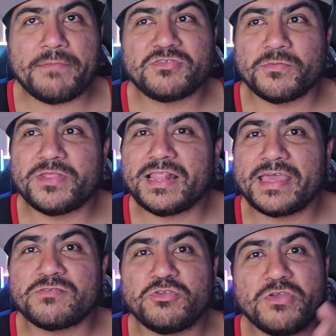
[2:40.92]
I'm someone that
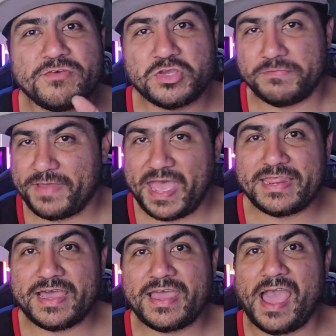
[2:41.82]
likes when you have a good
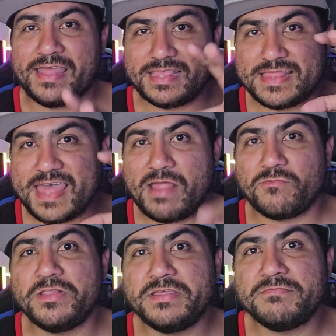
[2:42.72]
bad guy. I think
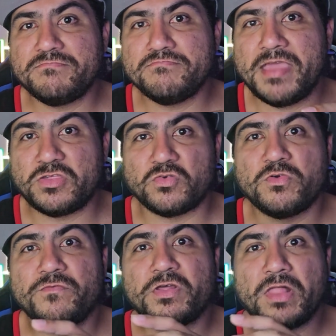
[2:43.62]
that really makes your
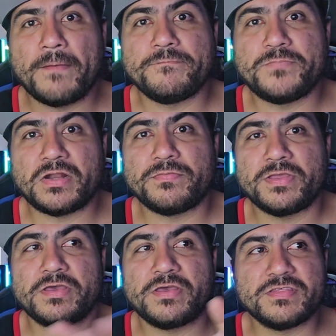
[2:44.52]
movie a lot better,
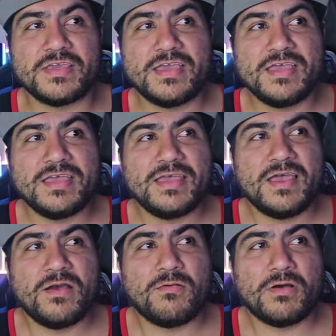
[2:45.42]
because,
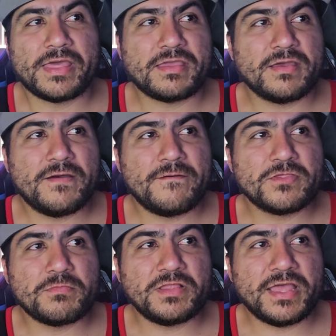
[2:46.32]
well, like
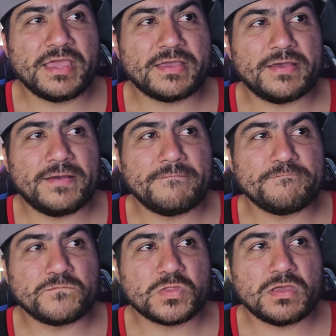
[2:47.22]
something like
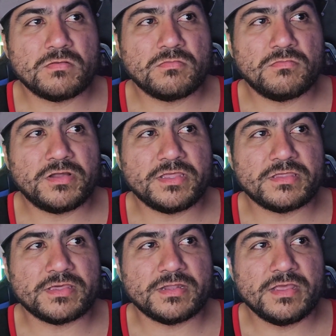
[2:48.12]
what
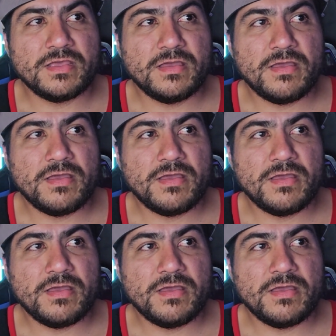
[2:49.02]
is it?